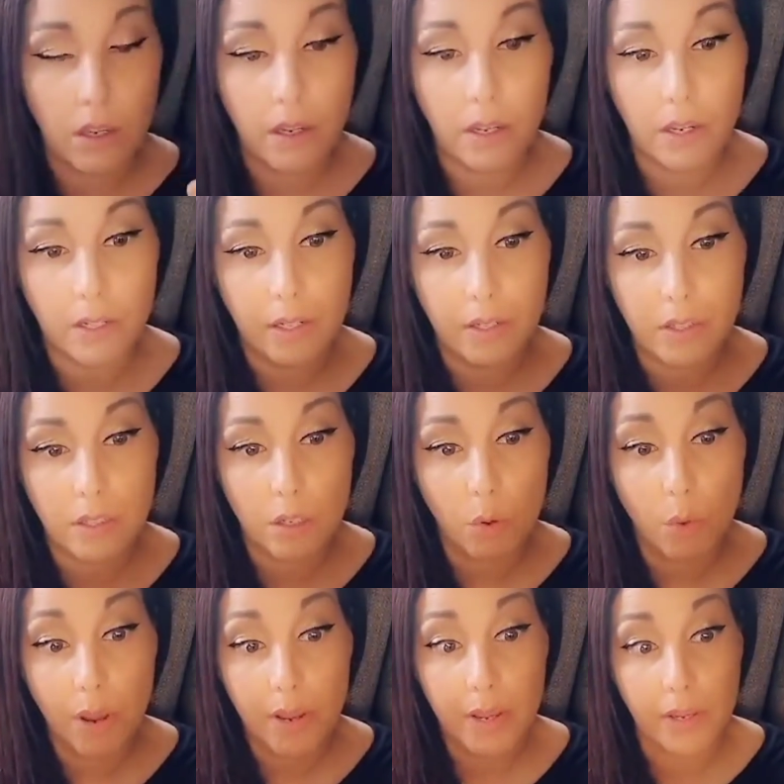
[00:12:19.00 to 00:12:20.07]
And it's the
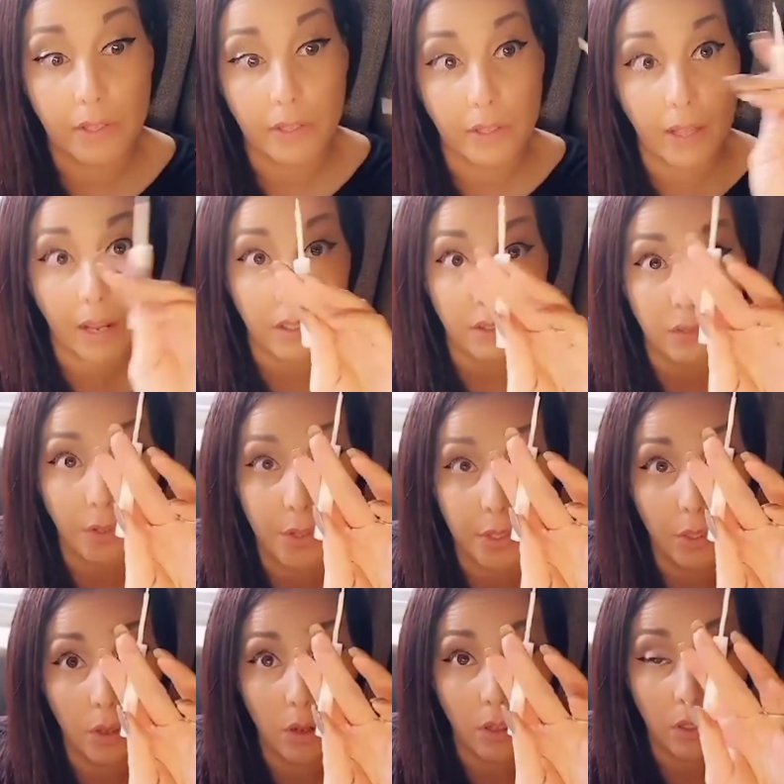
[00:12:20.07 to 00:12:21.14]
white, and it lasts very
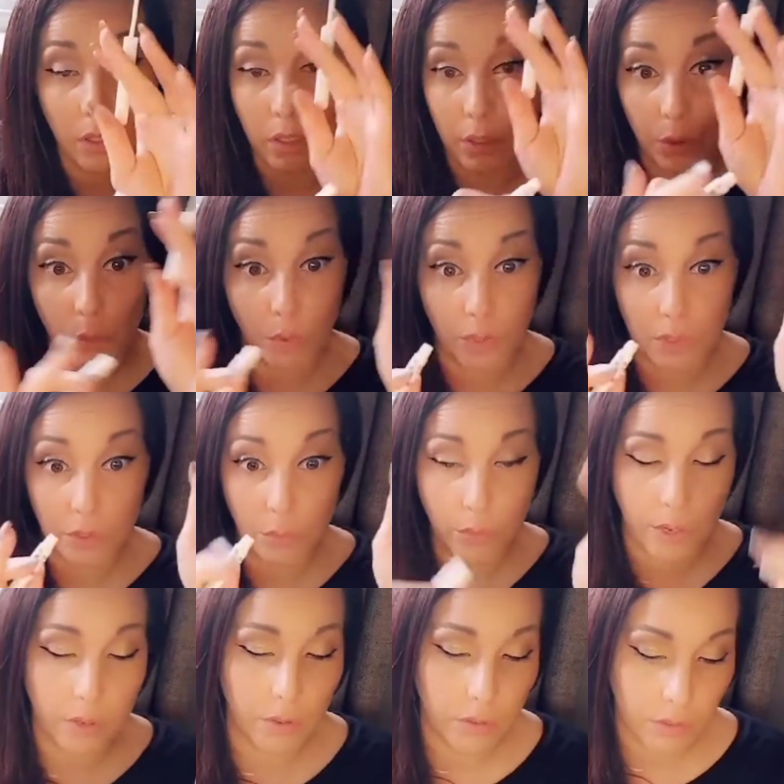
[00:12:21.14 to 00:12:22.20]
long, and it works
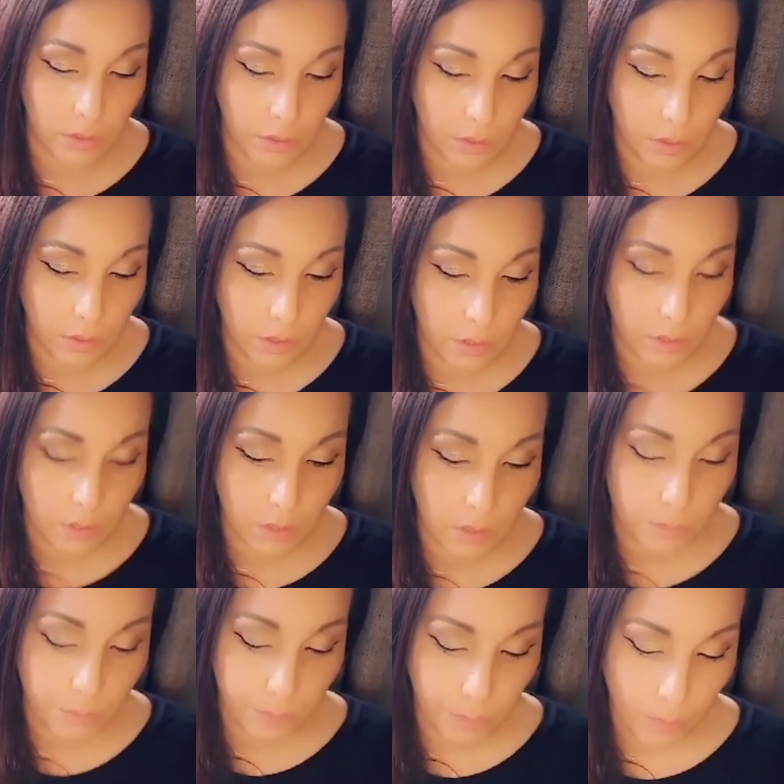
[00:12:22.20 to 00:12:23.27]
well.
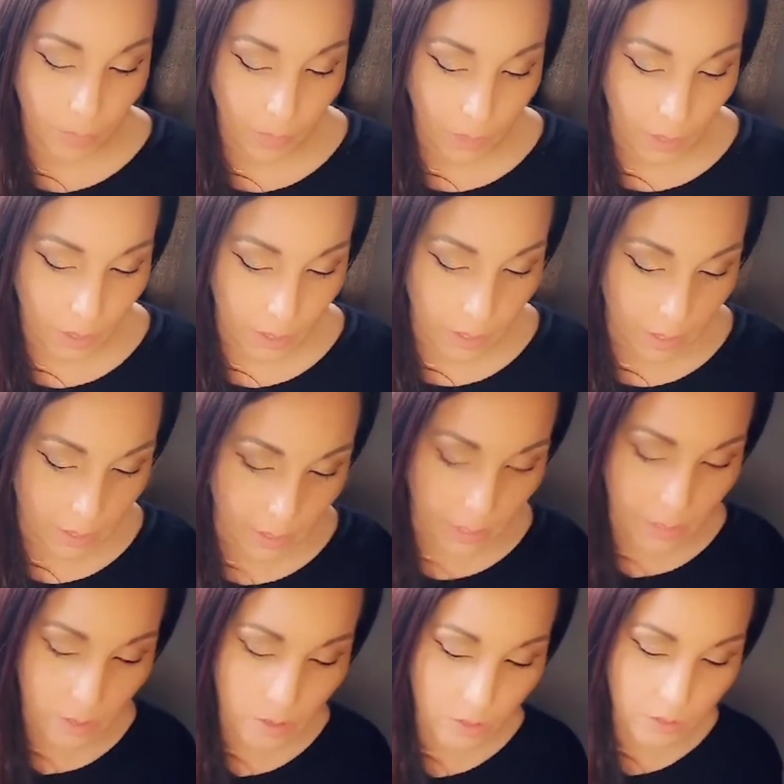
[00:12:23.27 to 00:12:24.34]
And
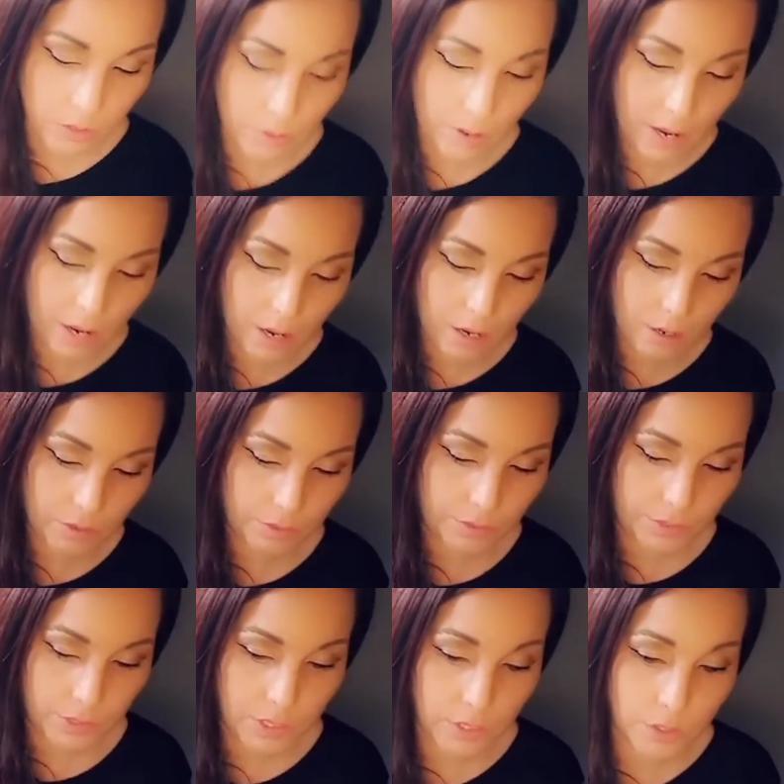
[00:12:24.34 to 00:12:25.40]
I also
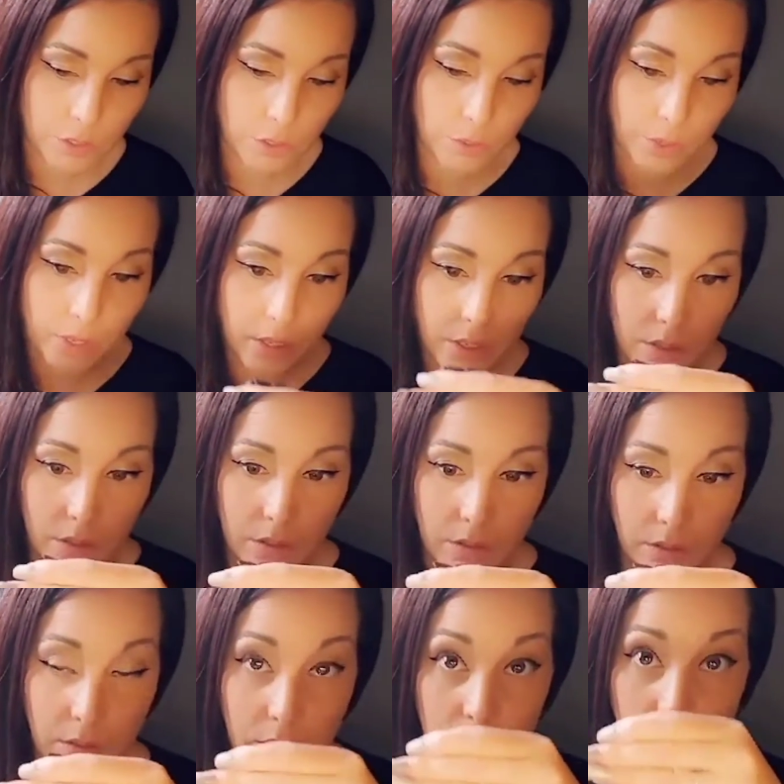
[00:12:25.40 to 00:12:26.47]
have these three
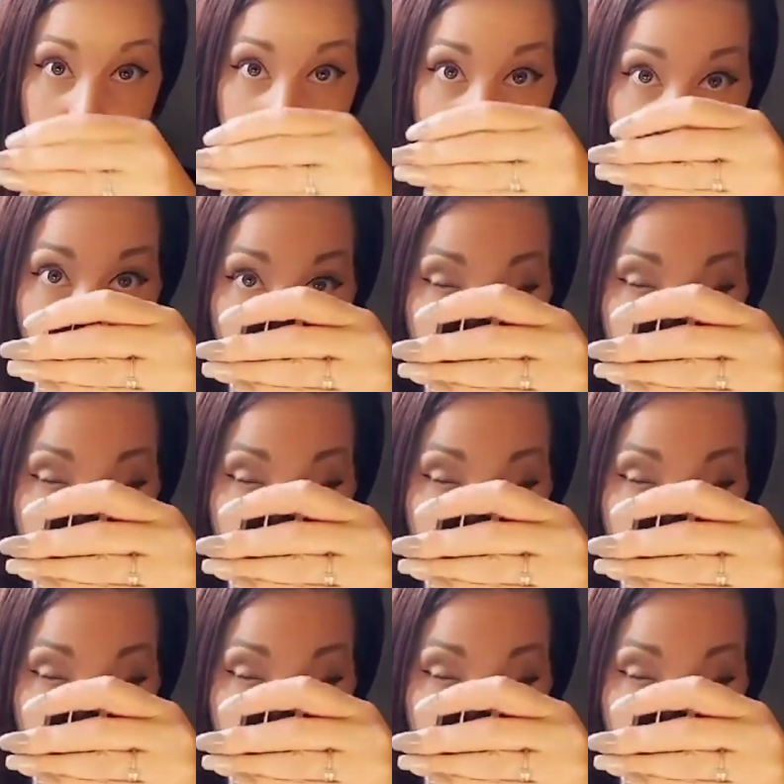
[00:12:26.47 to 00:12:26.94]
that are